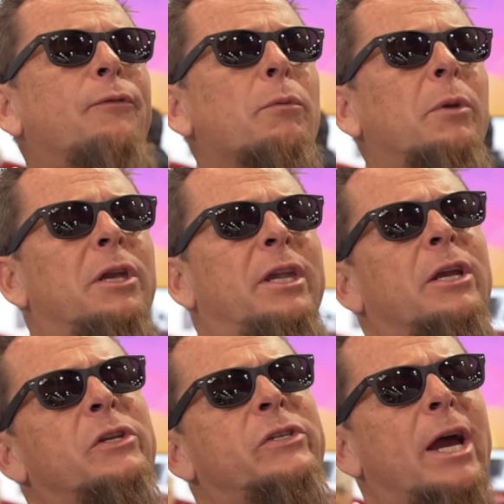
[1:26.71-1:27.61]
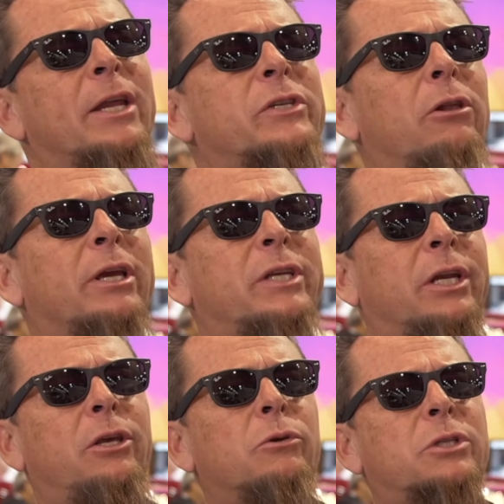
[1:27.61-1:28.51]
from Kingdig Design, Salt Lake
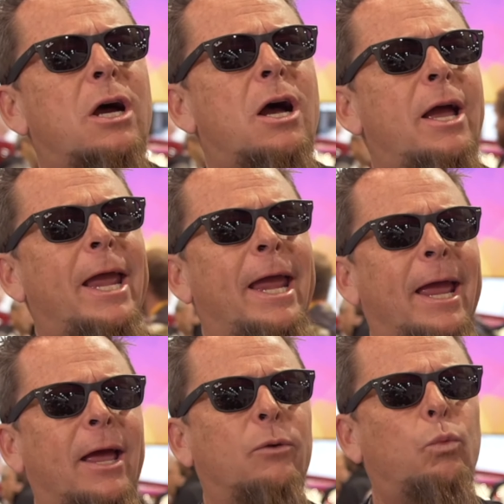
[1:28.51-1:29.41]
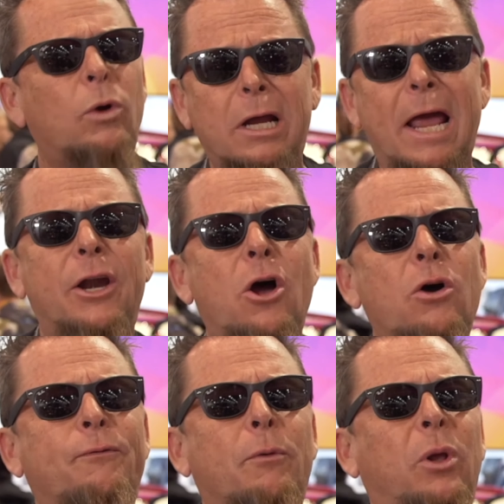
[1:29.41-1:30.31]
City, Utah, and we're kind of
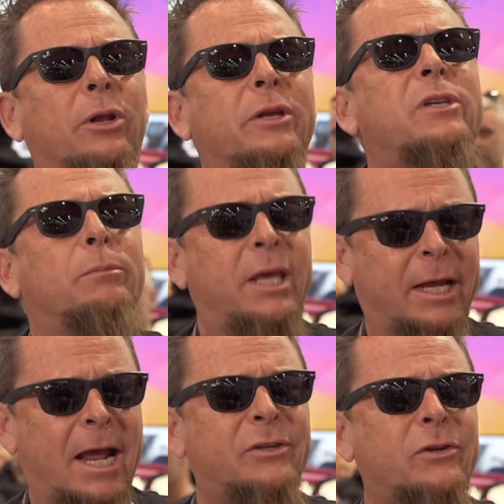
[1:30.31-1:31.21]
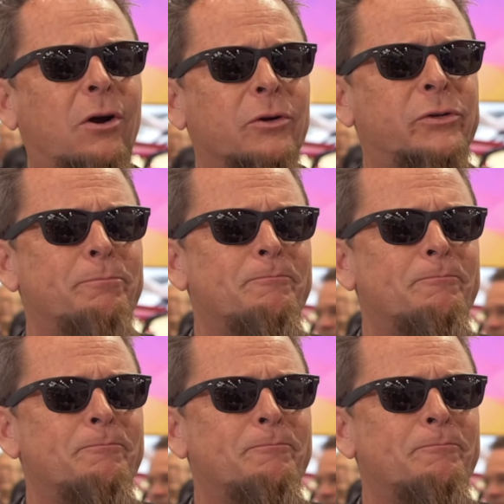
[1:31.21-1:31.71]
known for building some kick-ass cars.